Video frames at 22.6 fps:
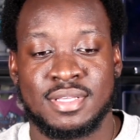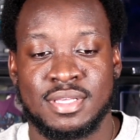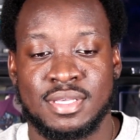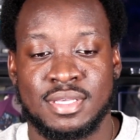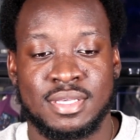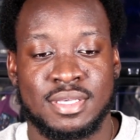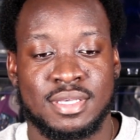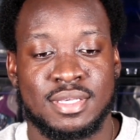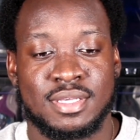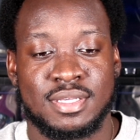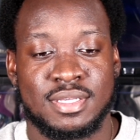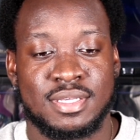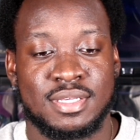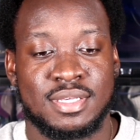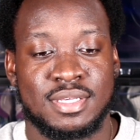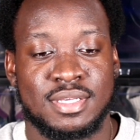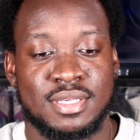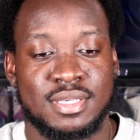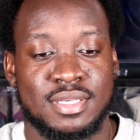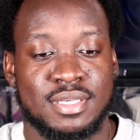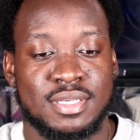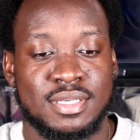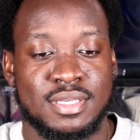You know?
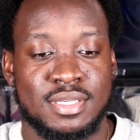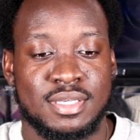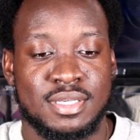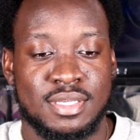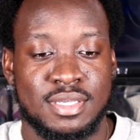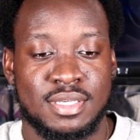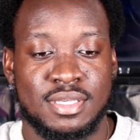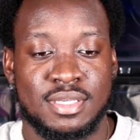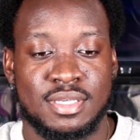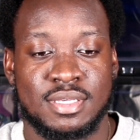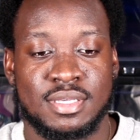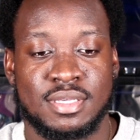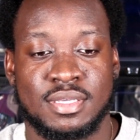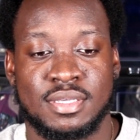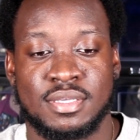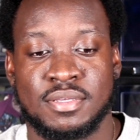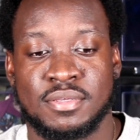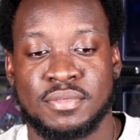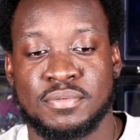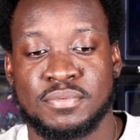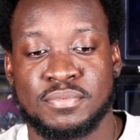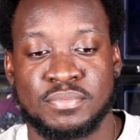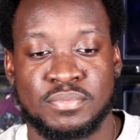I'm
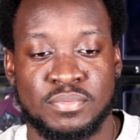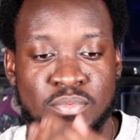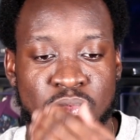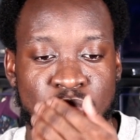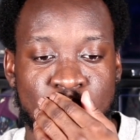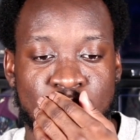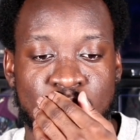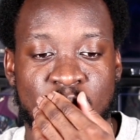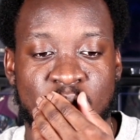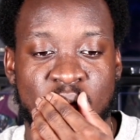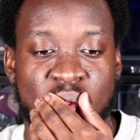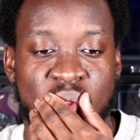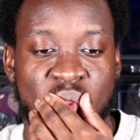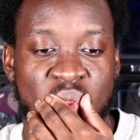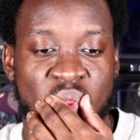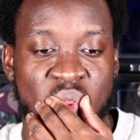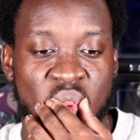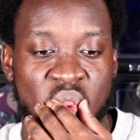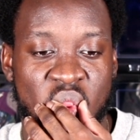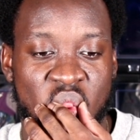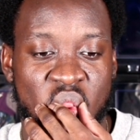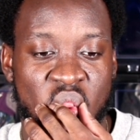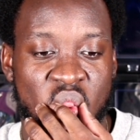not trying to be a dick, but
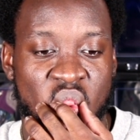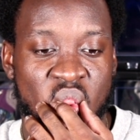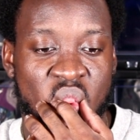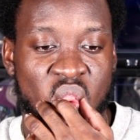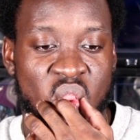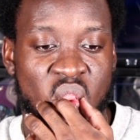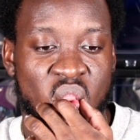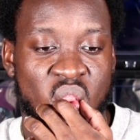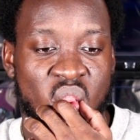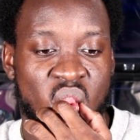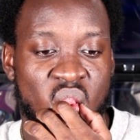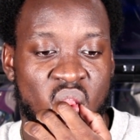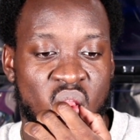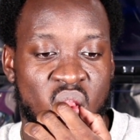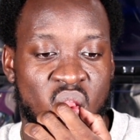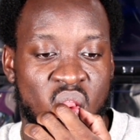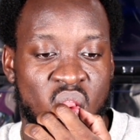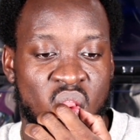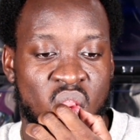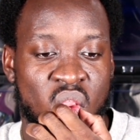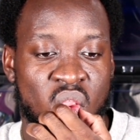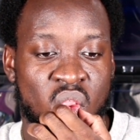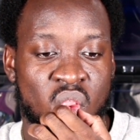it's a
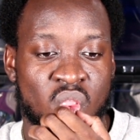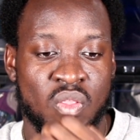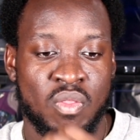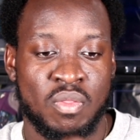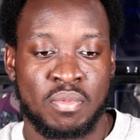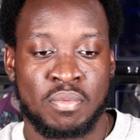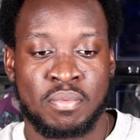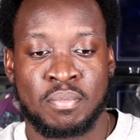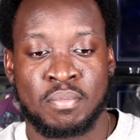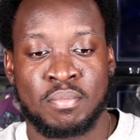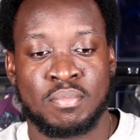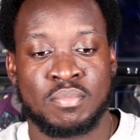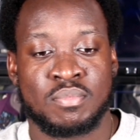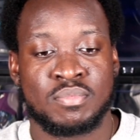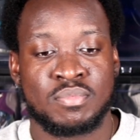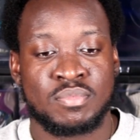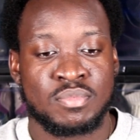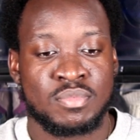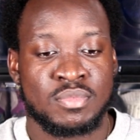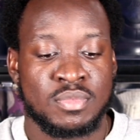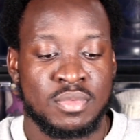recreational activity.